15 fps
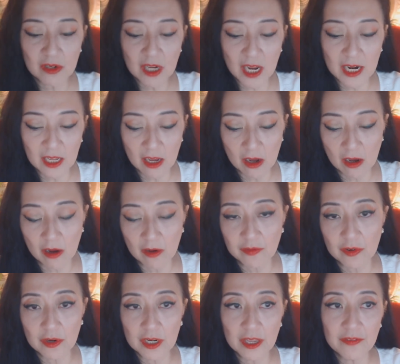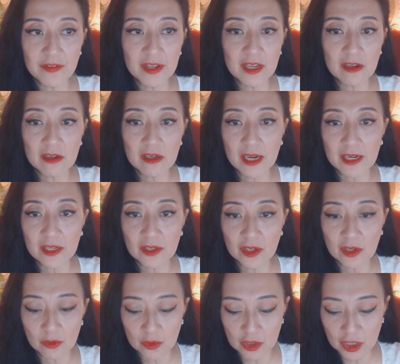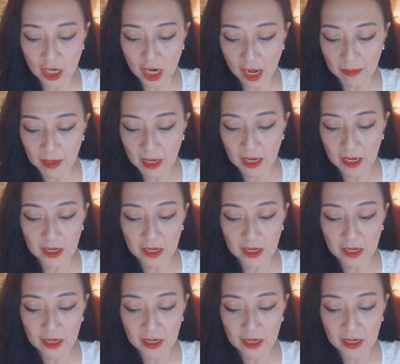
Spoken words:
got an offer, even you got a new job,